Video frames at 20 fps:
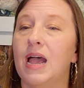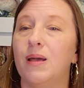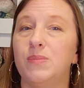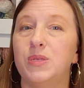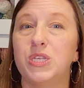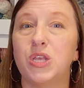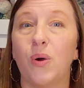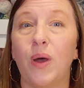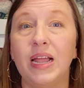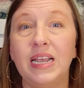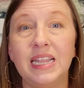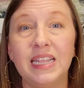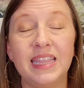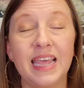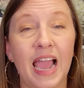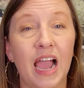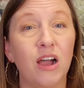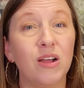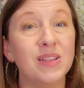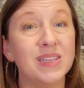So I did
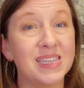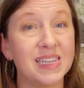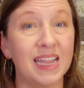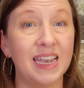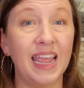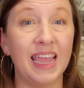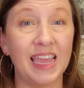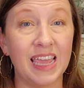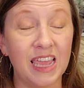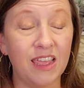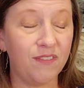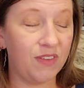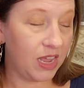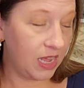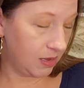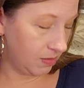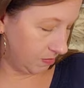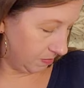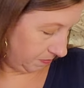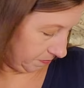that on Sunday
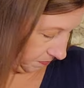evening.